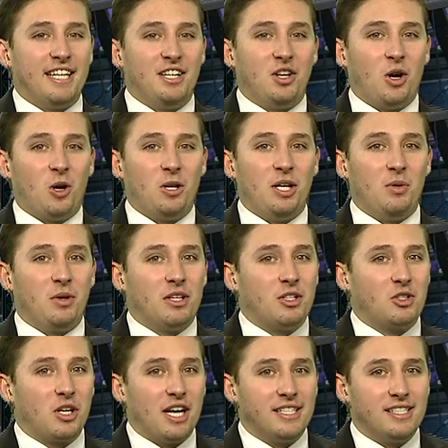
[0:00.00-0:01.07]
in Kearney, where the
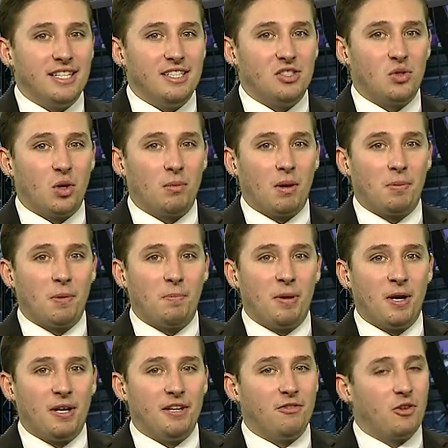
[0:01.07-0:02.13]
Tri-City Storm are preparing